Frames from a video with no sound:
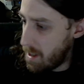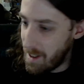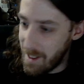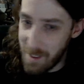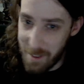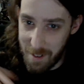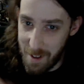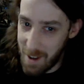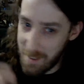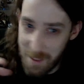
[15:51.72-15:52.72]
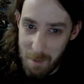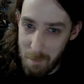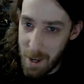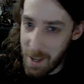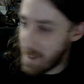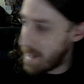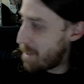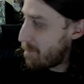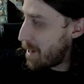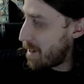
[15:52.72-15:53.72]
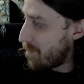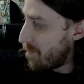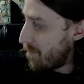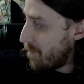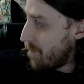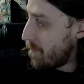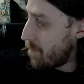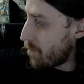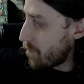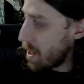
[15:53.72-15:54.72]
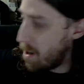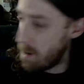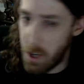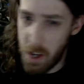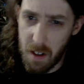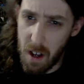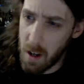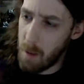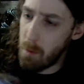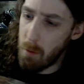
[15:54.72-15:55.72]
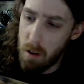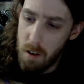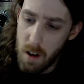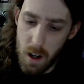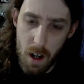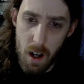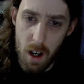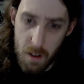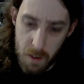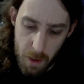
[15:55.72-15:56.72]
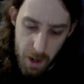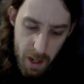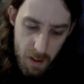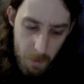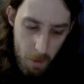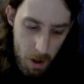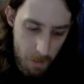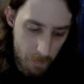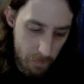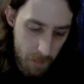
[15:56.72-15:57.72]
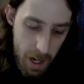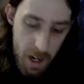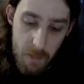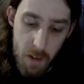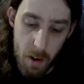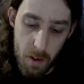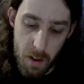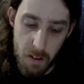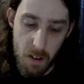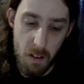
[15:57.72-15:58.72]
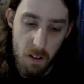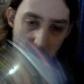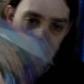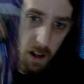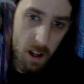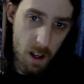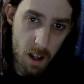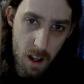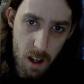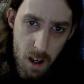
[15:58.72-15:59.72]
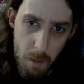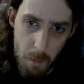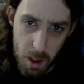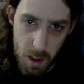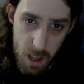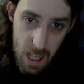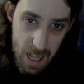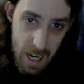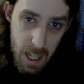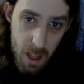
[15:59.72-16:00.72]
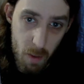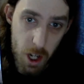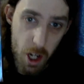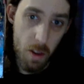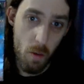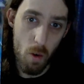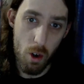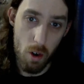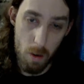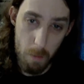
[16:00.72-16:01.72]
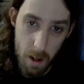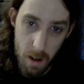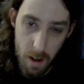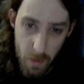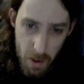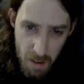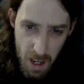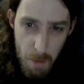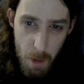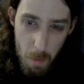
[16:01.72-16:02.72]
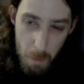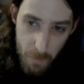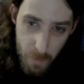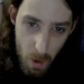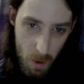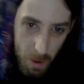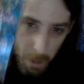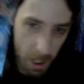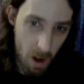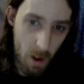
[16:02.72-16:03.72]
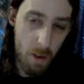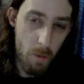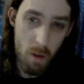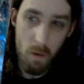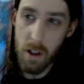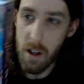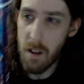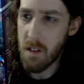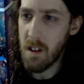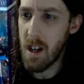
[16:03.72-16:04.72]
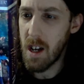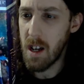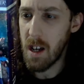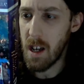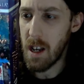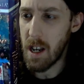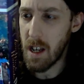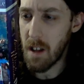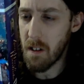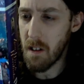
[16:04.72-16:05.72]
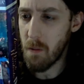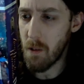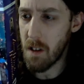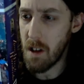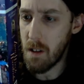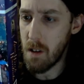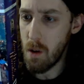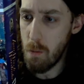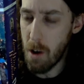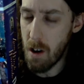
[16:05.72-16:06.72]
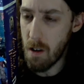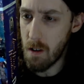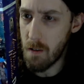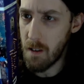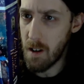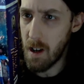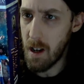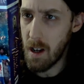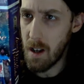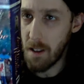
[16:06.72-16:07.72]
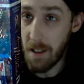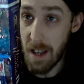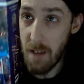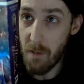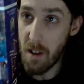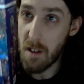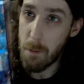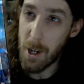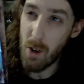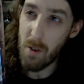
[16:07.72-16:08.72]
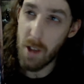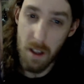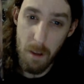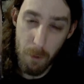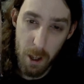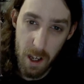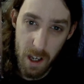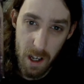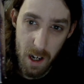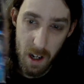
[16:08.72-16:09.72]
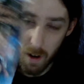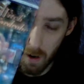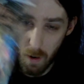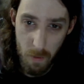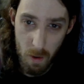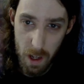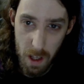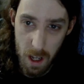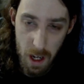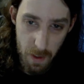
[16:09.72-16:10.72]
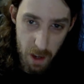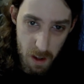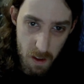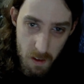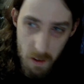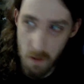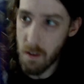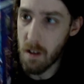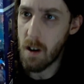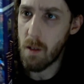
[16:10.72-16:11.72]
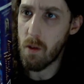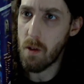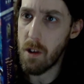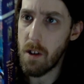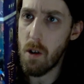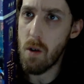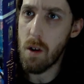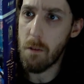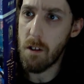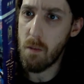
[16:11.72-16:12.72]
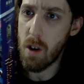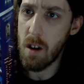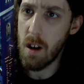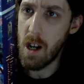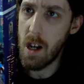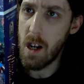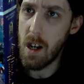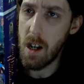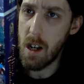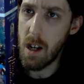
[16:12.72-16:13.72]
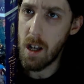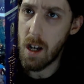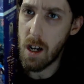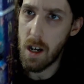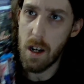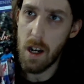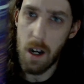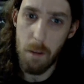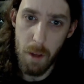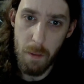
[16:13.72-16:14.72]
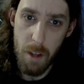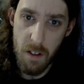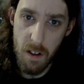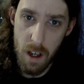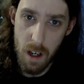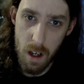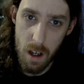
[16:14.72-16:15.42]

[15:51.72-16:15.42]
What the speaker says: The stack's getting big again, man. Alright, we just got a couple more. So the next one, I didn't even know this existed, but The Lion, the Witch, the Wardrobe. This came out before the big Hollywood release, and I guess this was a 2-part TV special that they played over in the eastern side of the world, in Europe somewhere, on BBC.